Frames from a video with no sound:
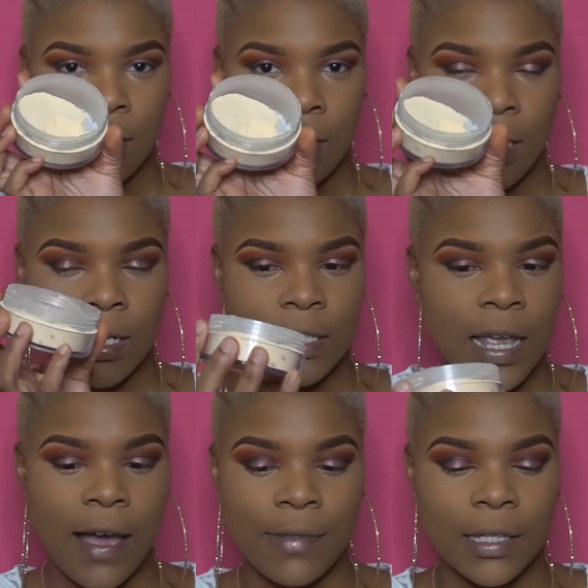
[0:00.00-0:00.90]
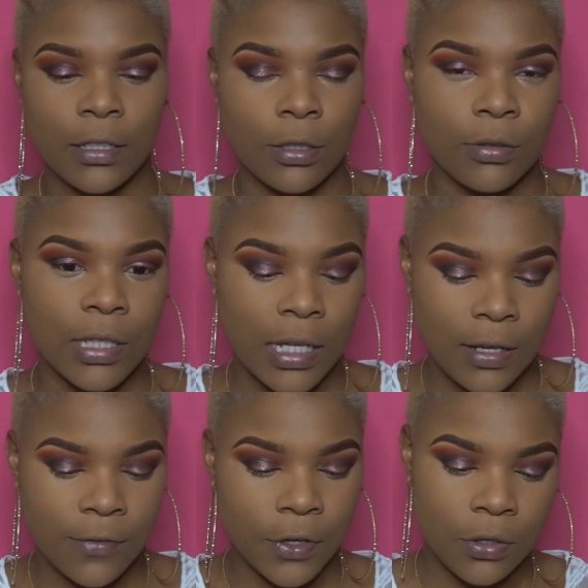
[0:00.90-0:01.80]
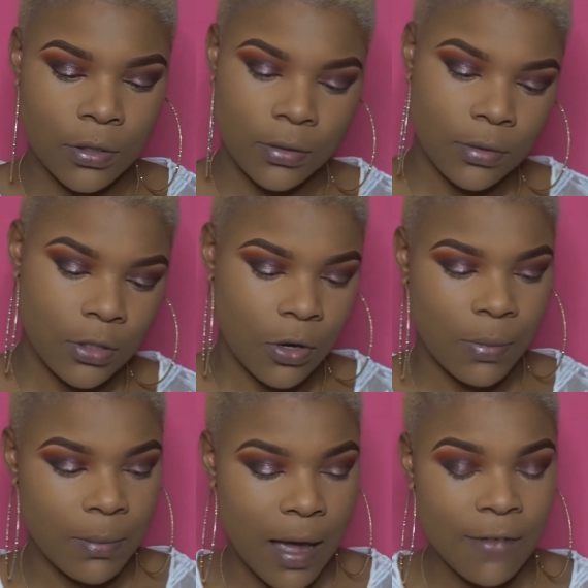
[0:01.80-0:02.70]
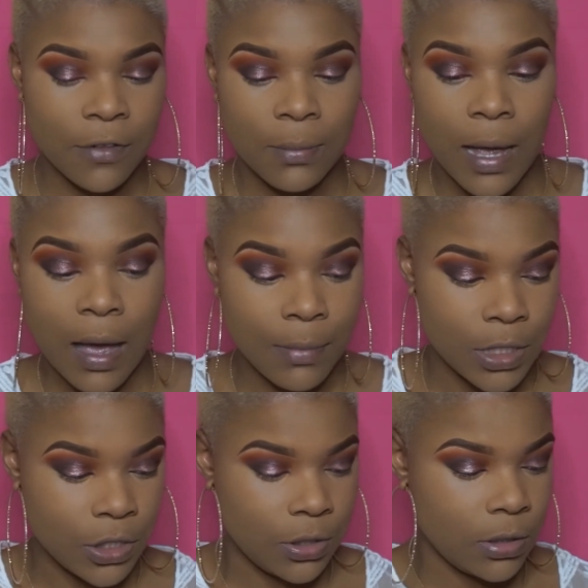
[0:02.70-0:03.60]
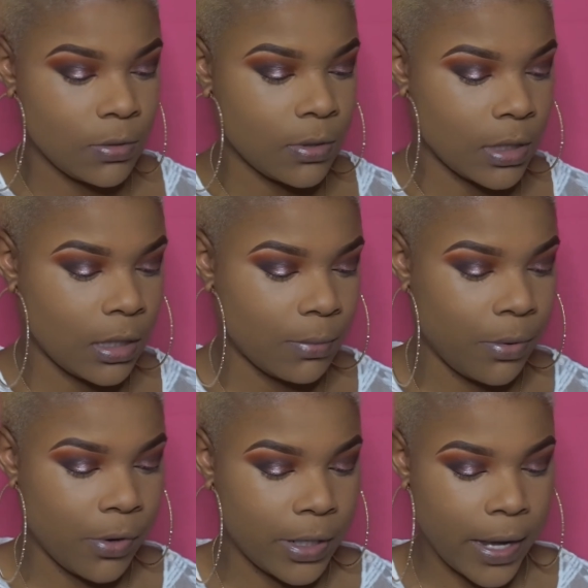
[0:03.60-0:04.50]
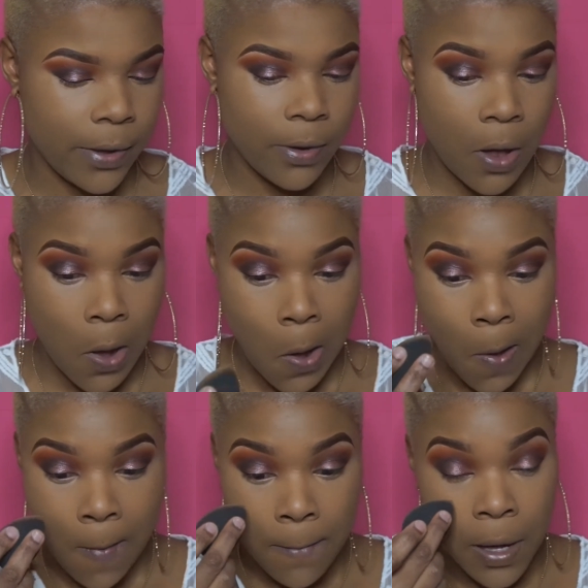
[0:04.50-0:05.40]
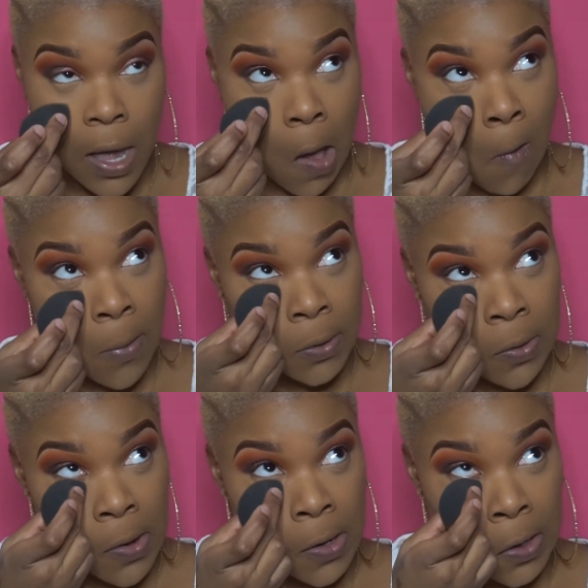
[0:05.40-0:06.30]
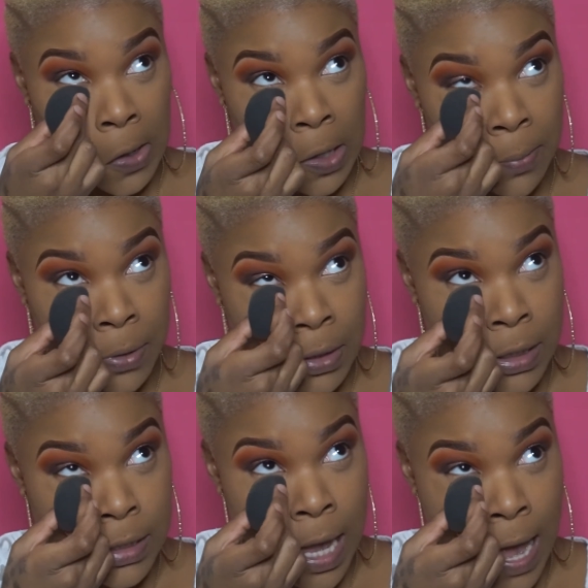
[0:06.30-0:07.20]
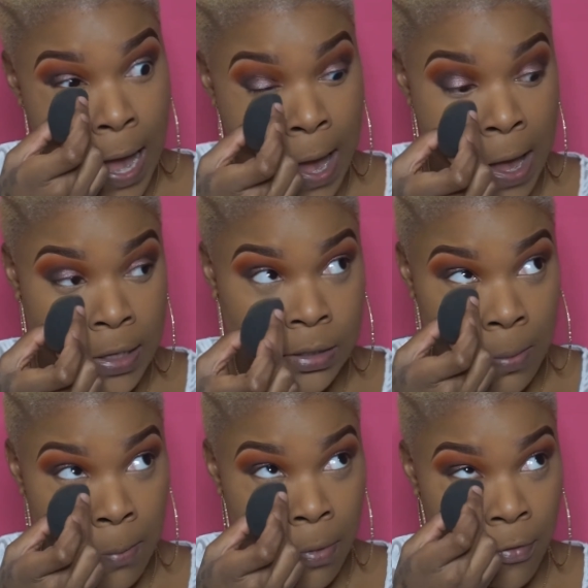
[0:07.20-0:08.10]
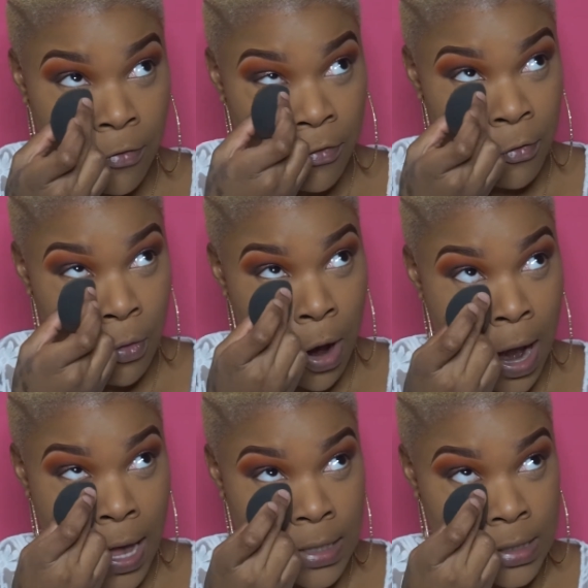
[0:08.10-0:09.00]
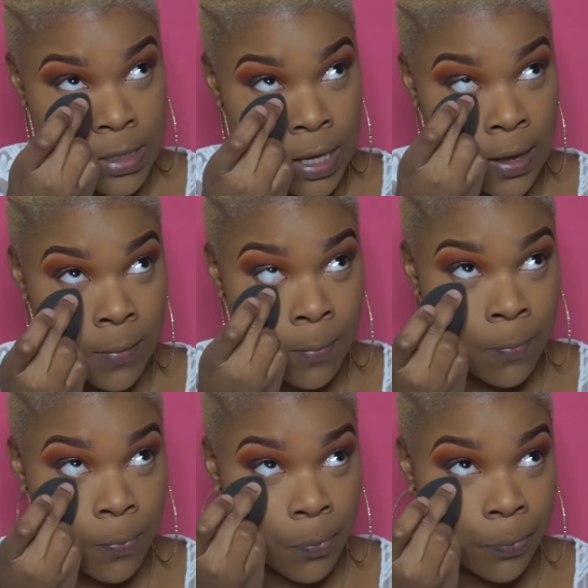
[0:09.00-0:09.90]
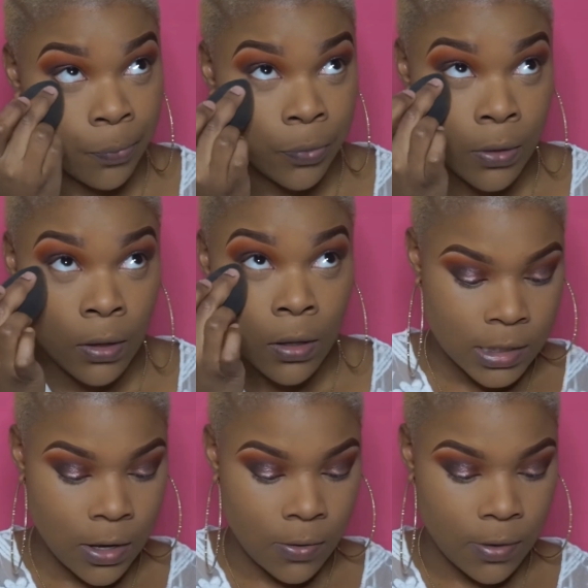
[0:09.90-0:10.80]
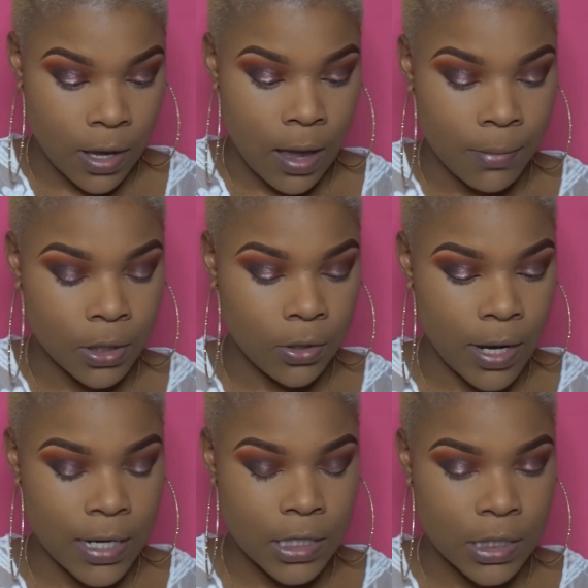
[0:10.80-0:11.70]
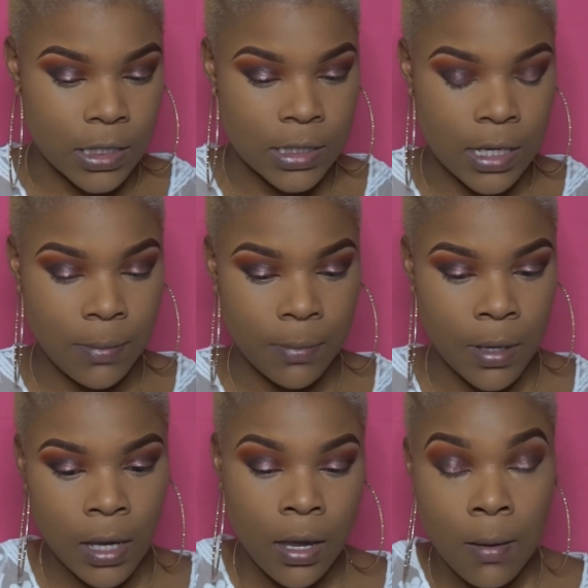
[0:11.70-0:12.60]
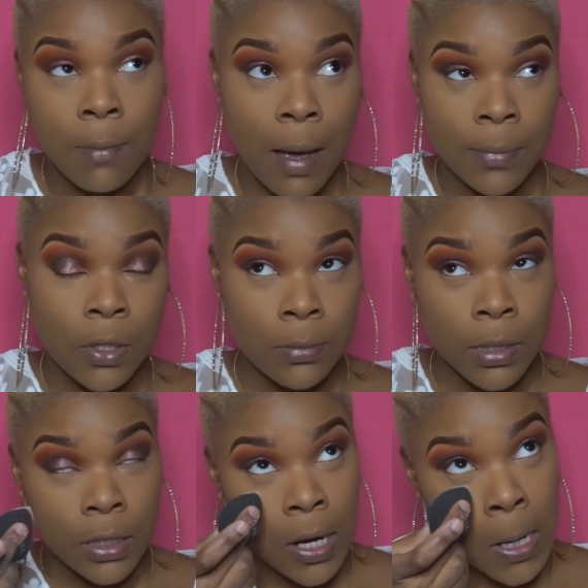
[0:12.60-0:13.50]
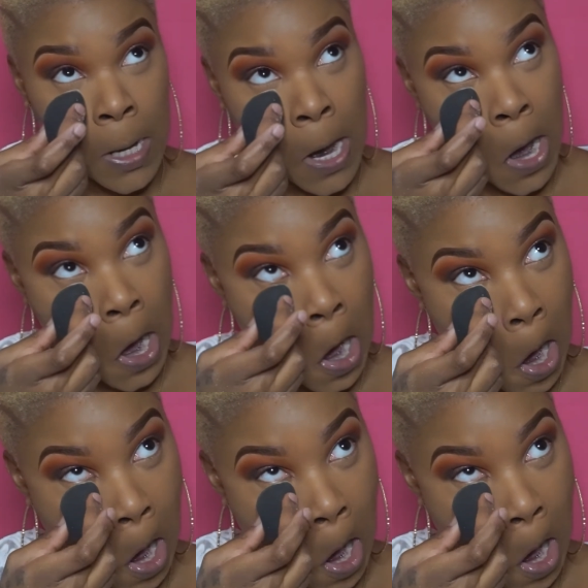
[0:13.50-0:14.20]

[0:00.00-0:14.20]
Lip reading: It doesn't have like the little thing for you to, you know, be mindful about how much you're using, pouring out. But I'm going to go ahead and get up under these eyes before I set. So I'm going to go ahead and just dip my beauty blender in there.